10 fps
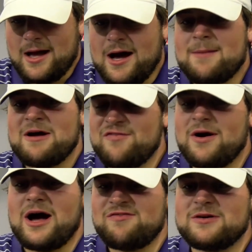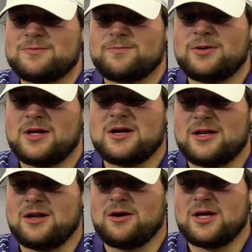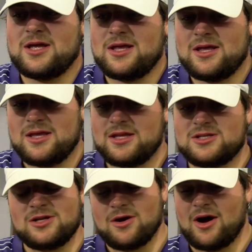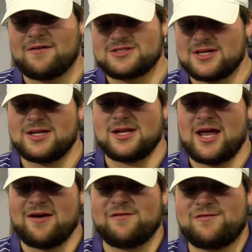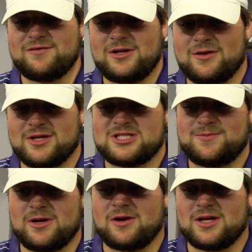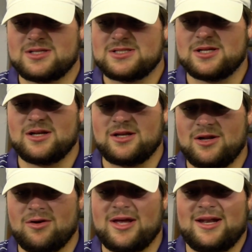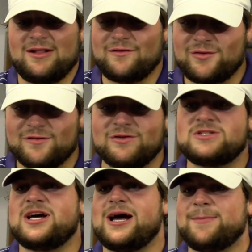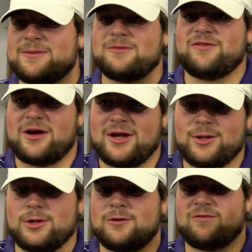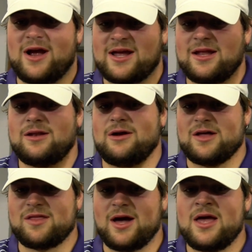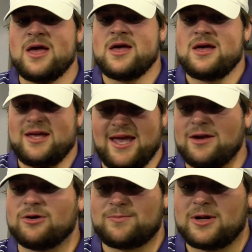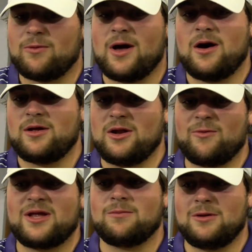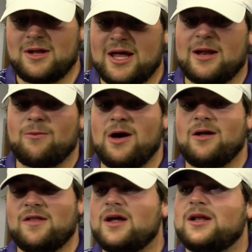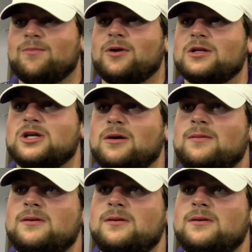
Um, I felt I felt pretty good. You know, it, you know, obviously he didn't have you know the experience, and you know, getting in there for the first time it can be very nerve wracking. You know, I thought he handled it pretty well. You know, we communicated well, and I thought he did a pretty good job.